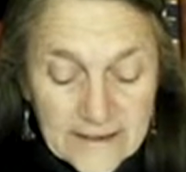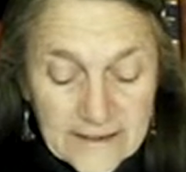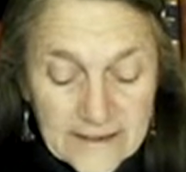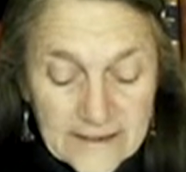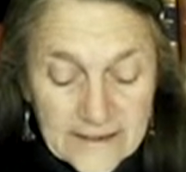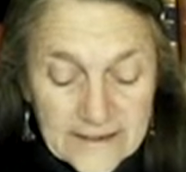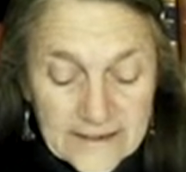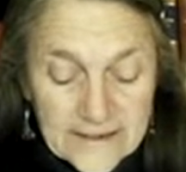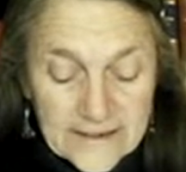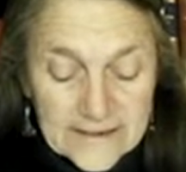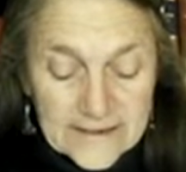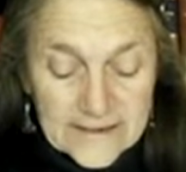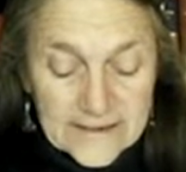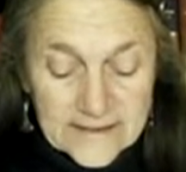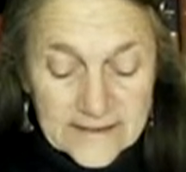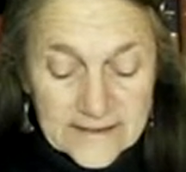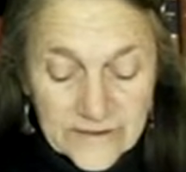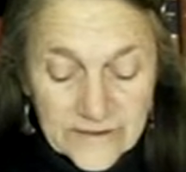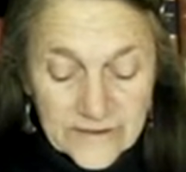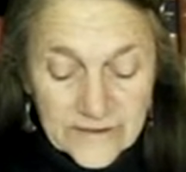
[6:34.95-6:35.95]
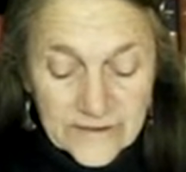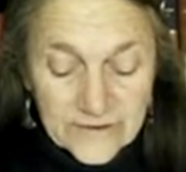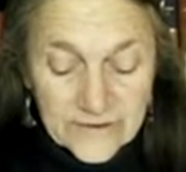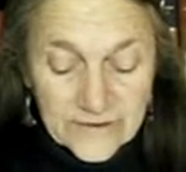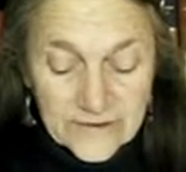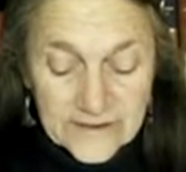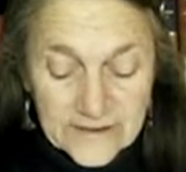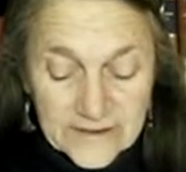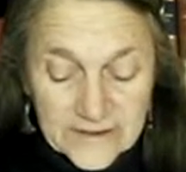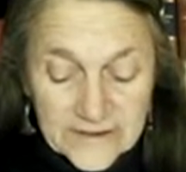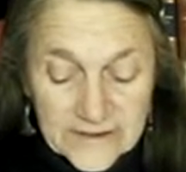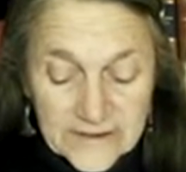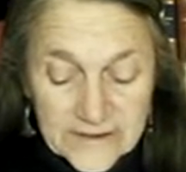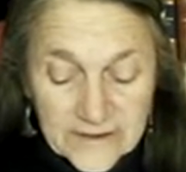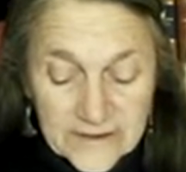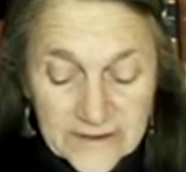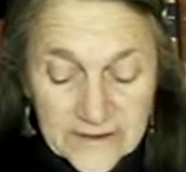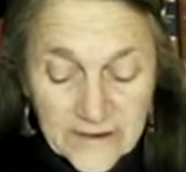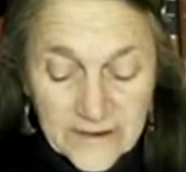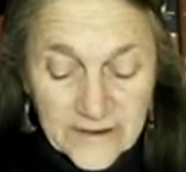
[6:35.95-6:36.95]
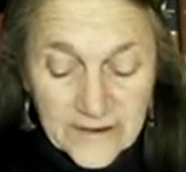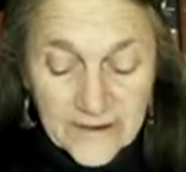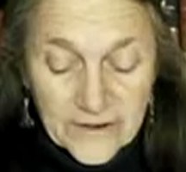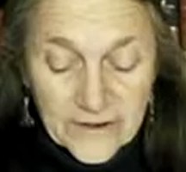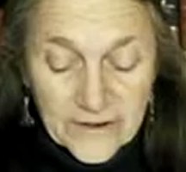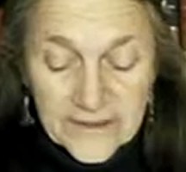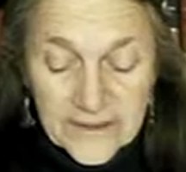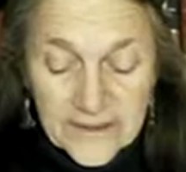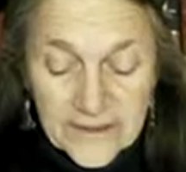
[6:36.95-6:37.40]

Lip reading: These institutions, in turn,